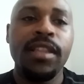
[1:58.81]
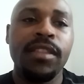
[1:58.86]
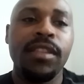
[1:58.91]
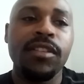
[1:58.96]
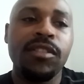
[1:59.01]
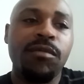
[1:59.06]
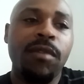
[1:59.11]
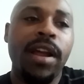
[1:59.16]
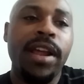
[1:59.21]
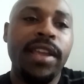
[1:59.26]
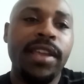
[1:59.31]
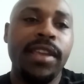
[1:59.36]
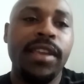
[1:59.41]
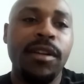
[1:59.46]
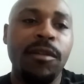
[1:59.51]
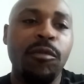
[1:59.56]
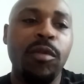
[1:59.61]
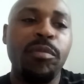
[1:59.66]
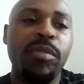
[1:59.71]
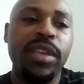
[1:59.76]
this right
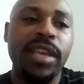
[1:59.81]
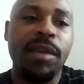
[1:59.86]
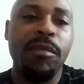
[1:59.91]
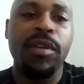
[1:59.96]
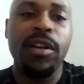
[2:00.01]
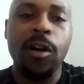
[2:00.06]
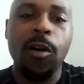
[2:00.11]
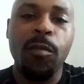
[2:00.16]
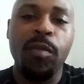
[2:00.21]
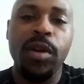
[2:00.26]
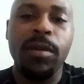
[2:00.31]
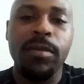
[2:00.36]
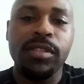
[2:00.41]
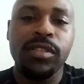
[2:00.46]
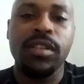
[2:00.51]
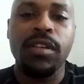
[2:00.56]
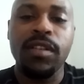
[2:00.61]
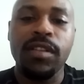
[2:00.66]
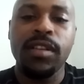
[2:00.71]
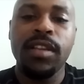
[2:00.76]
here will be able to open up
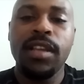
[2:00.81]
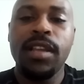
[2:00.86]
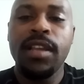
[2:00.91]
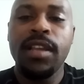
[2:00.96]
certain